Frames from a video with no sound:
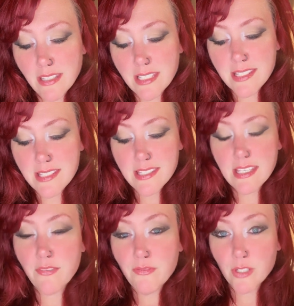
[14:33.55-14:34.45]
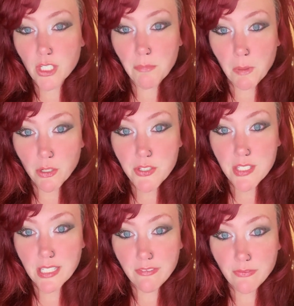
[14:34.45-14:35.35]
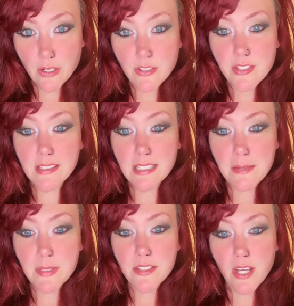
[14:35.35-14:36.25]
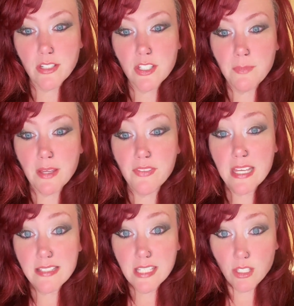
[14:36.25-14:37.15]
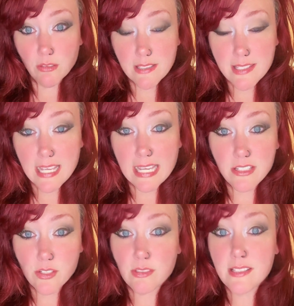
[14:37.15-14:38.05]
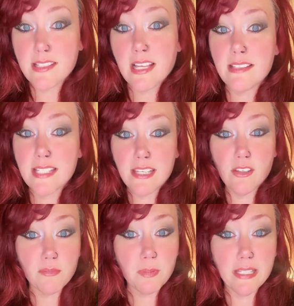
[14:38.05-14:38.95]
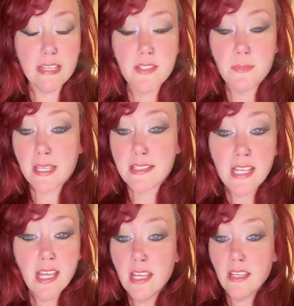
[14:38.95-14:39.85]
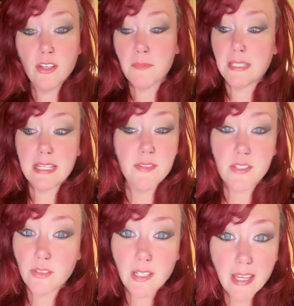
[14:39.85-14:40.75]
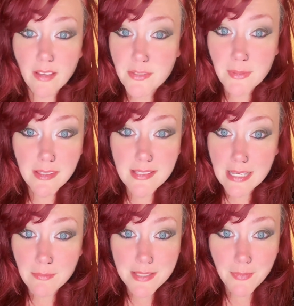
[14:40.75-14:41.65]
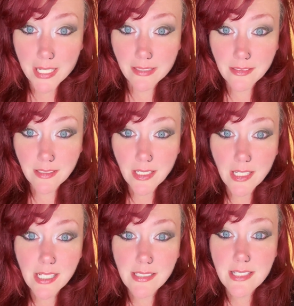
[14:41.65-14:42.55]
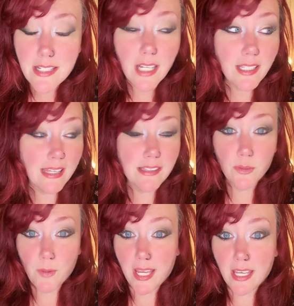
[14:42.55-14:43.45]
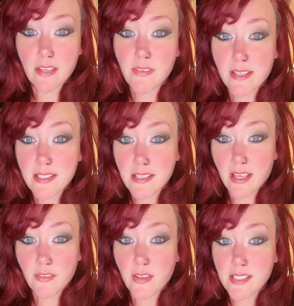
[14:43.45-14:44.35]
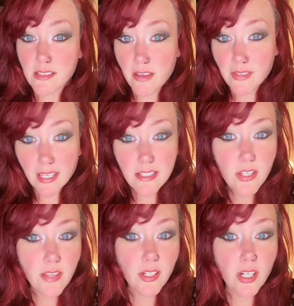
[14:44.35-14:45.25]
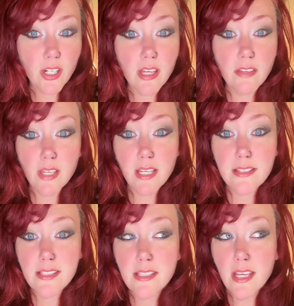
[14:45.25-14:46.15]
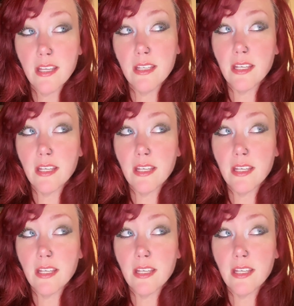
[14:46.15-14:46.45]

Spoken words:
and this is stuff for you personally first, and then I'm going to talk to you about things that you can say as you're discussing your beliefs, because your beliefs do not have to be the same as mine. It does not get in the way of us loving each other, of us